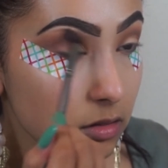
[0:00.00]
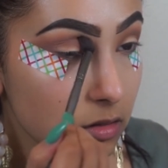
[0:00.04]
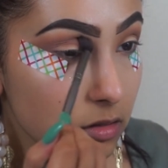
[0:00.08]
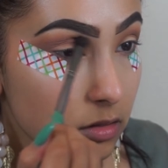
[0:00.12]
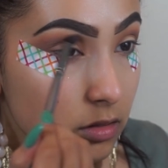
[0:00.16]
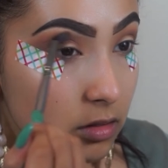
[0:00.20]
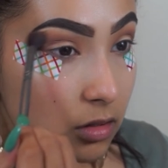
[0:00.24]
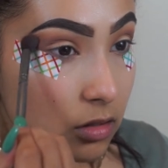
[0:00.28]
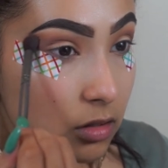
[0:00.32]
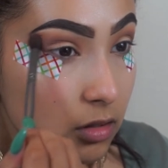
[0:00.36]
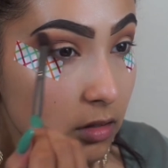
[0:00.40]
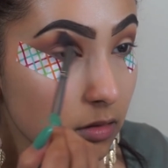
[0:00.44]

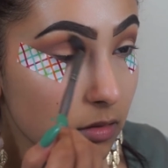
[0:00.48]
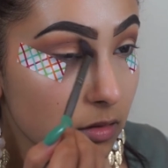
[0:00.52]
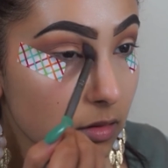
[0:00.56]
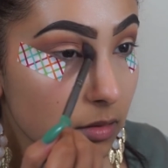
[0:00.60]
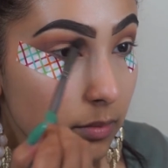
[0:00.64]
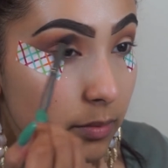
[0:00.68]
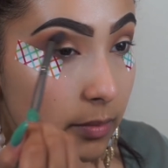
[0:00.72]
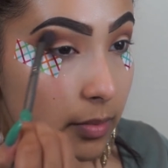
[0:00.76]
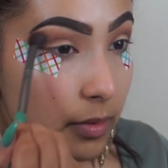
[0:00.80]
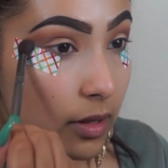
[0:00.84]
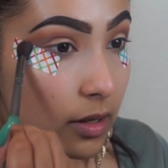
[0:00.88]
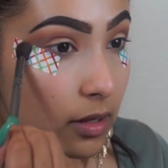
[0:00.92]
just
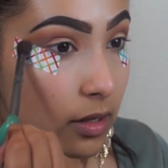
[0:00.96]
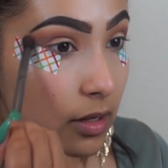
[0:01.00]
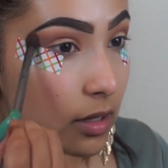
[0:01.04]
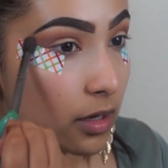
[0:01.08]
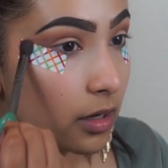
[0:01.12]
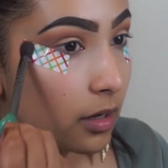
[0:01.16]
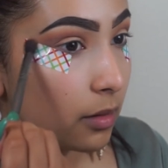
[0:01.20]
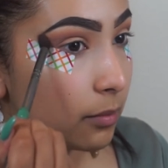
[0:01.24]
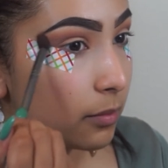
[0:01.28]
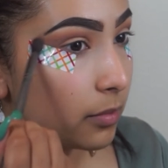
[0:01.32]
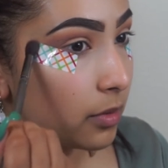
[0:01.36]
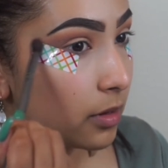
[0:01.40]
going back in
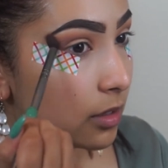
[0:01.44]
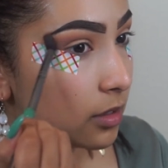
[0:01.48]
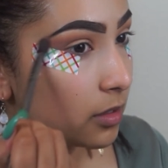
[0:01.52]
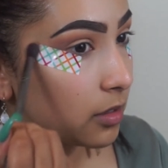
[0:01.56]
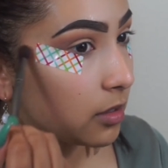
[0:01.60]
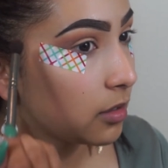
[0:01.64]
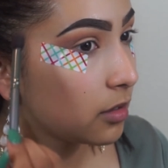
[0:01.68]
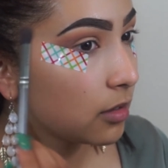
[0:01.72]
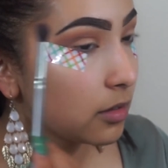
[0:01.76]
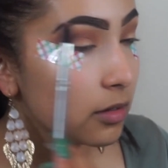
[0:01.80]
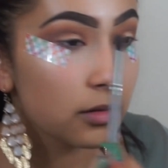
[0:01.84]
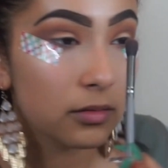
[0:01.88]
and
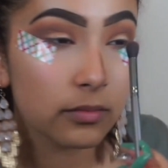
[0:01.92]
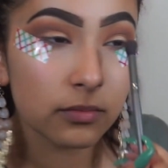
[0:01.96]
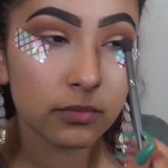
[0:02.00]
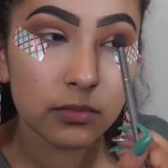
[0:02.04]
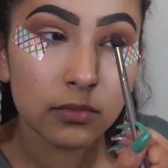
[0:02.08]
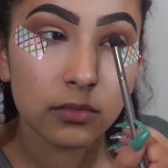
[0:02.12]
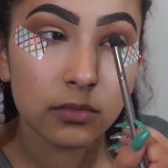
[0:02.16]
blending it.